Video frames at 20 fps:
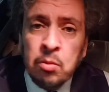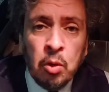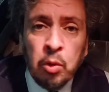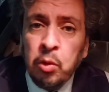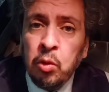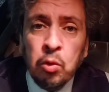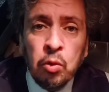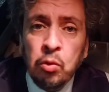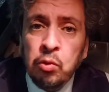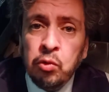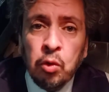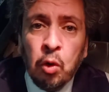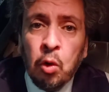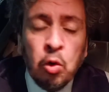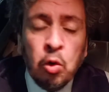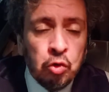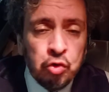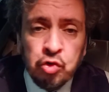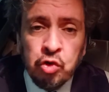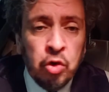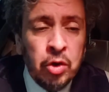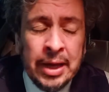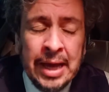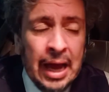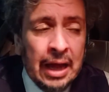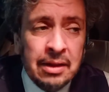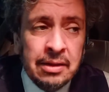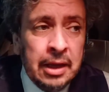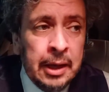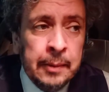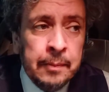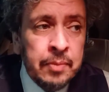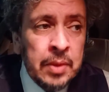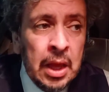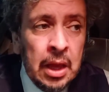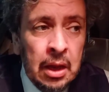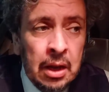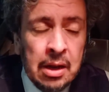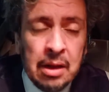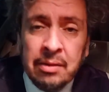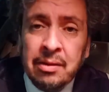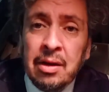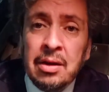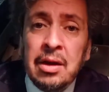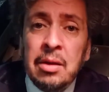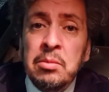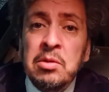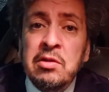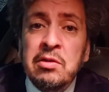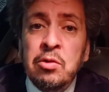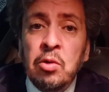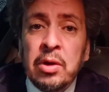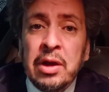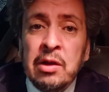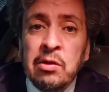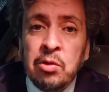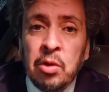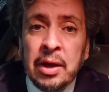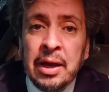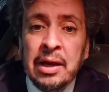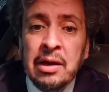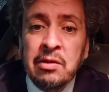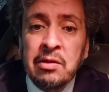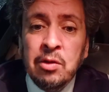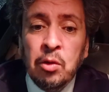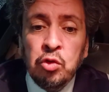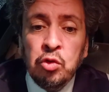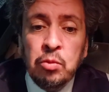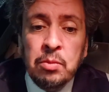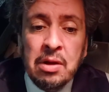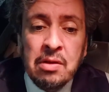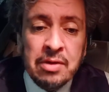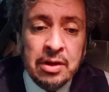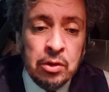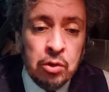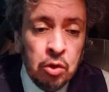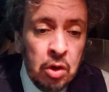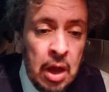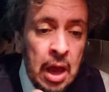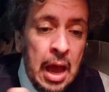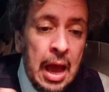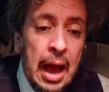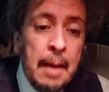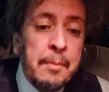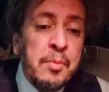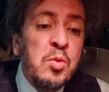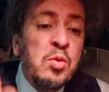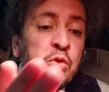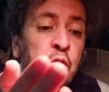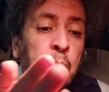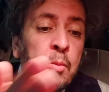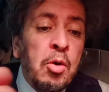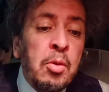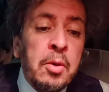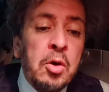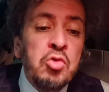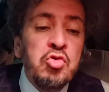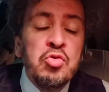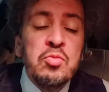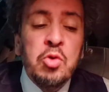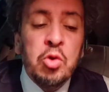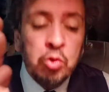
While reviewing their final 2022 mission, at several moments I found